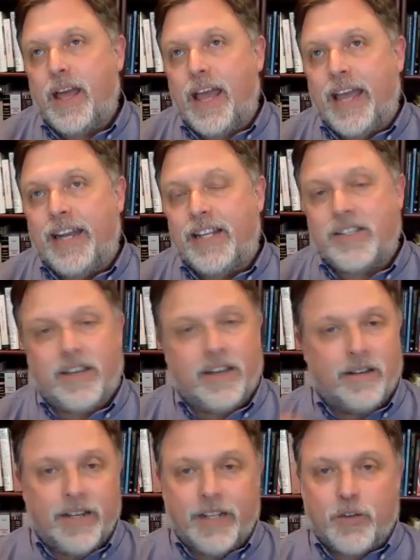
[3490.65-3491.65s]
it's
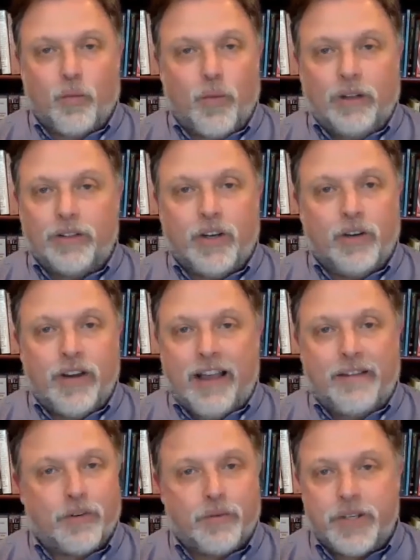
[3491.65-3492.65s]
a well-known
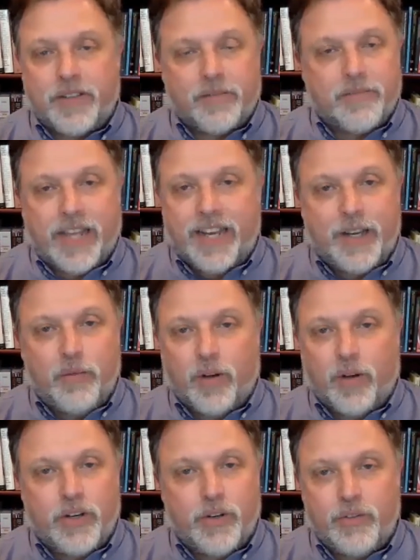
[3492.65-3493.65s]
aphorism that
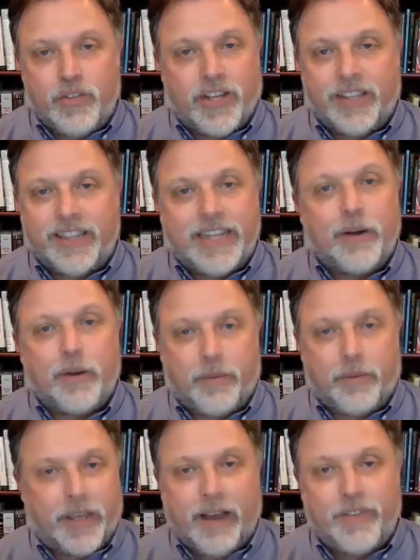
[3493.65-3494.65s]
anyone who's done
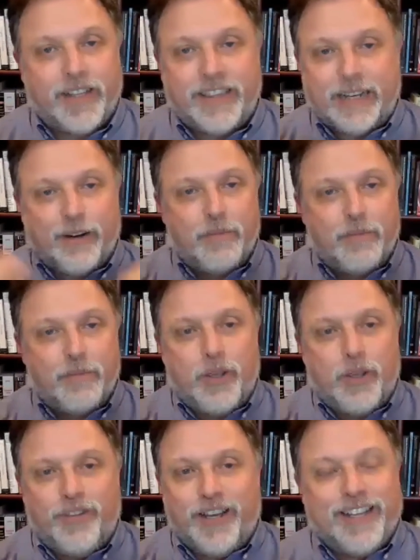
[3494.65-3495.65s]
therapy, I've done therapy,
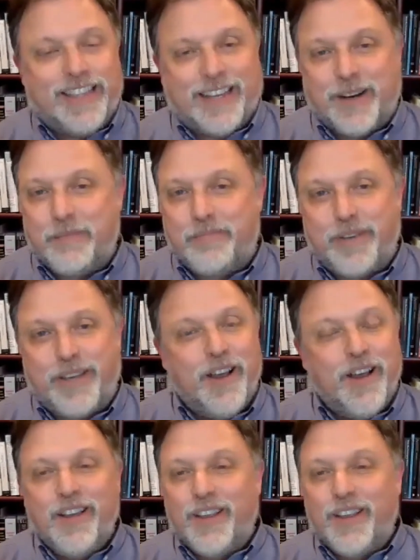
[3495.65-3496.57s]
you've done therapy, you